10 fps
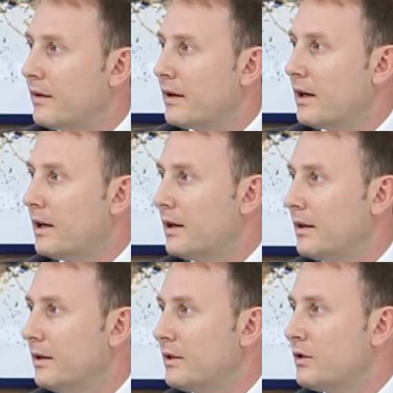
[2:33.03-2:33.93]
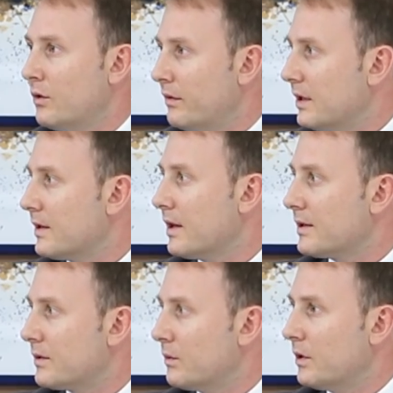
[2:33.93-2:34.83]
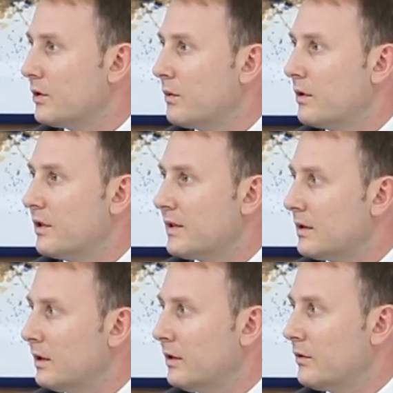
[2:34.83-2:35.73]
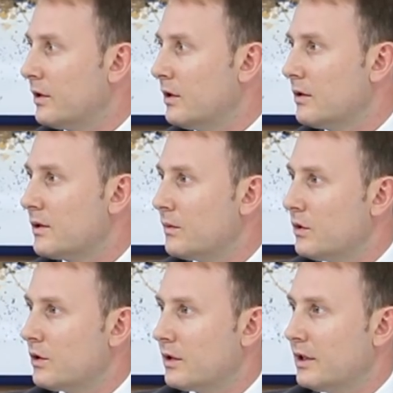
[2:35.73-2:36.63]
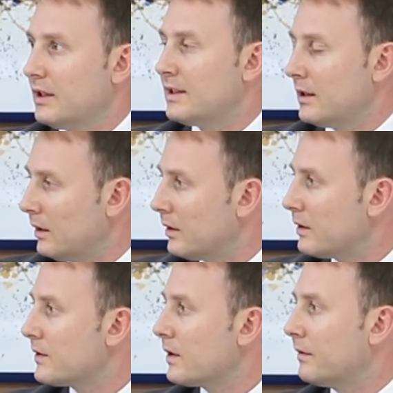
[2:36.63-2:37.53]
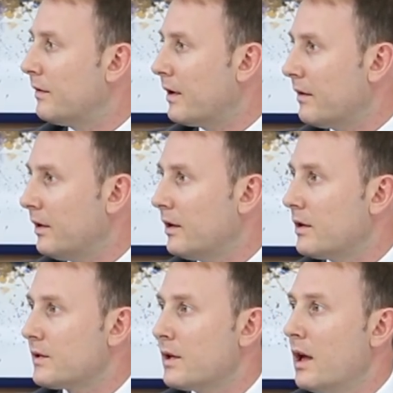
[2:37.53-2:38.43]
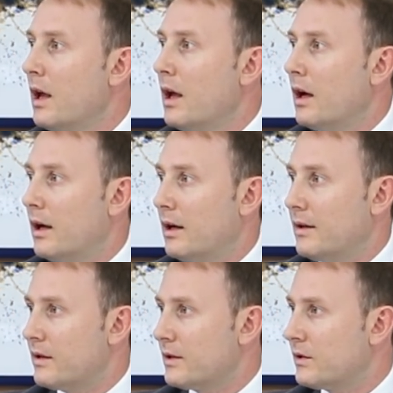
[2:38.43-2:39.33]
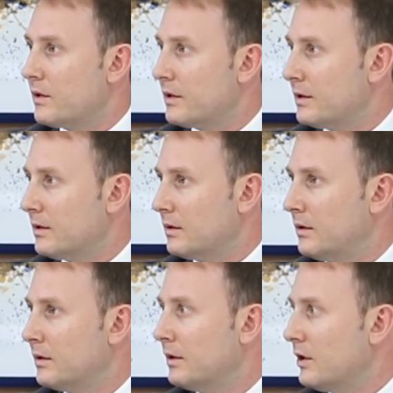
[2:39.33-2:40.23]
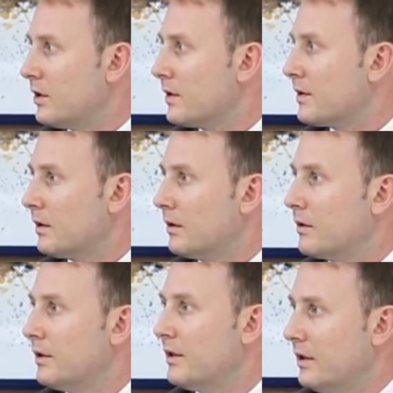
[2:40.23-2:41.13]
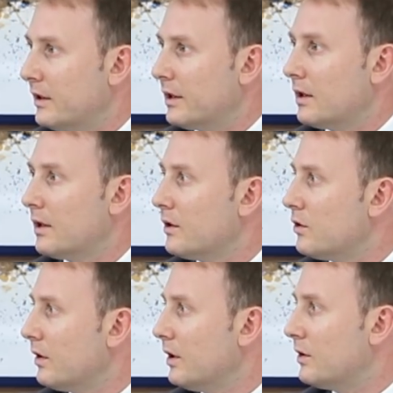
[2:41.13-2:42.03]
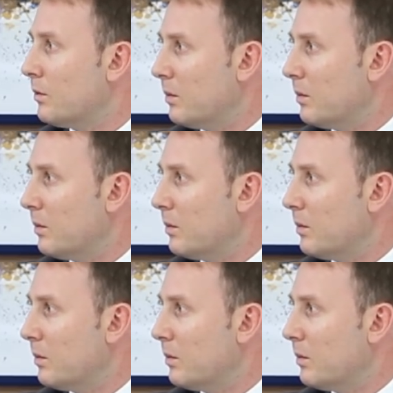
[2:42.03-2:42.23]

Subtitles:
There are two visas which were recently introduced, which are the 10 years and 5 years. There are certain conditions and criteria that you need to